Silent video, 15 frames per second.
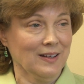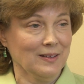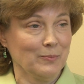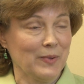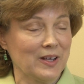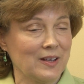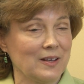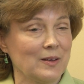and
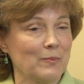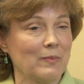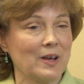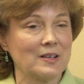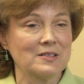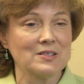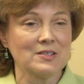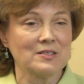making a
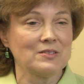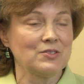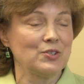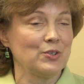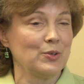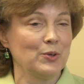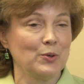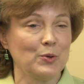mess
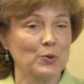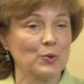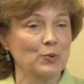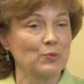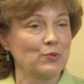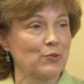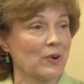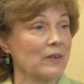
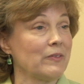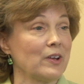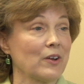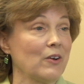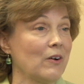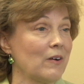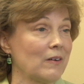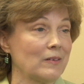to driving a
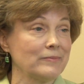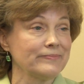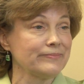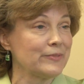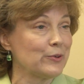car,